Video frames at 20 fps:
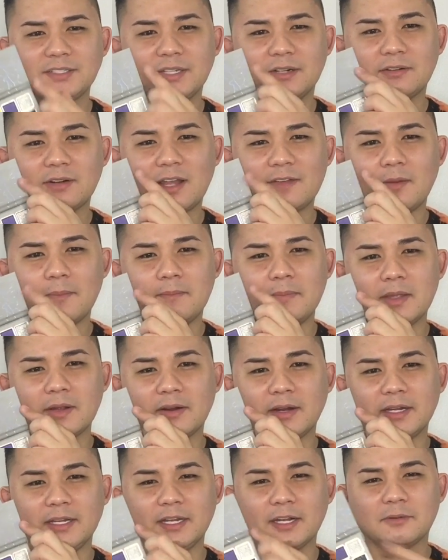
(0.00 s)
They don't have a
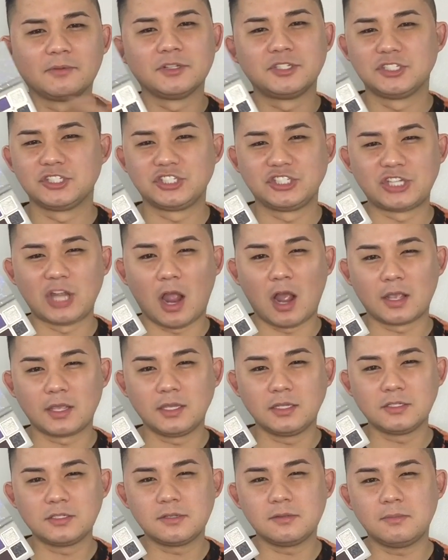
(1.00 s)
mirror in here, which is
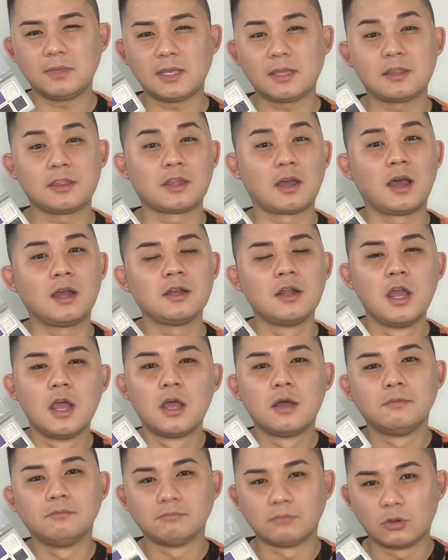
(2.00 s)
shocking to me. I thought
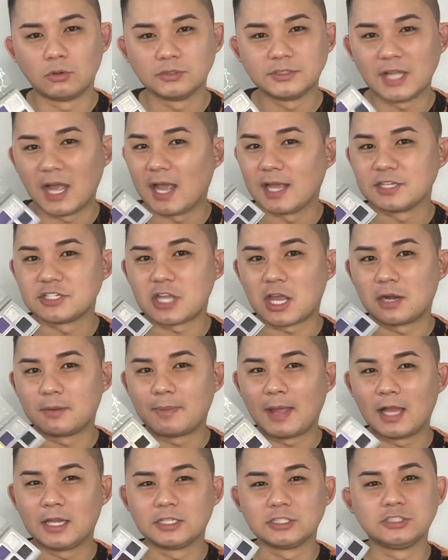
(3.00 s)
most eyeshadow
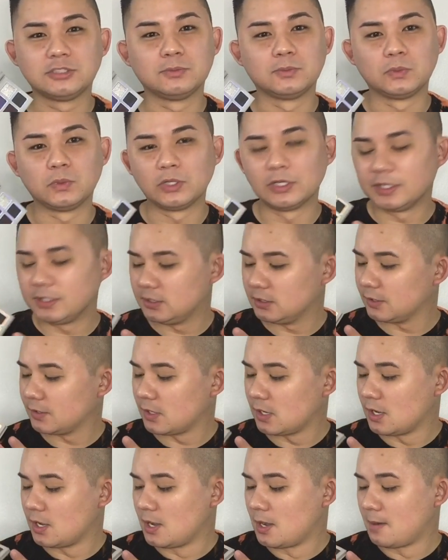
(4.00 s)
palettes would.
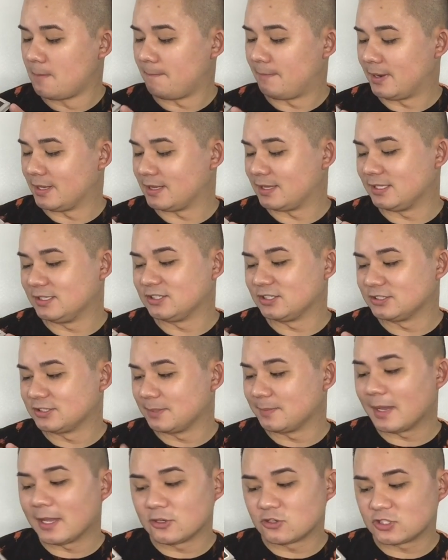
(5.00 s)
But these are
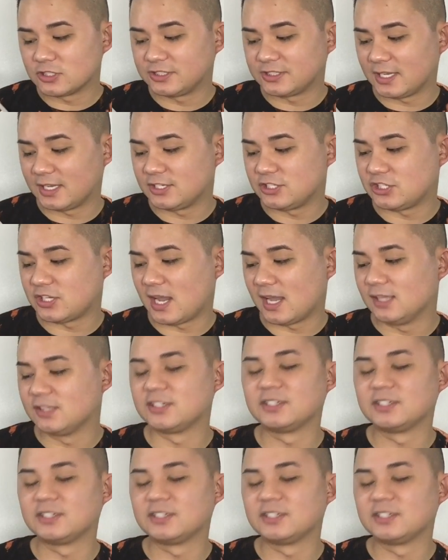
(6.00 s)
some interesting shades.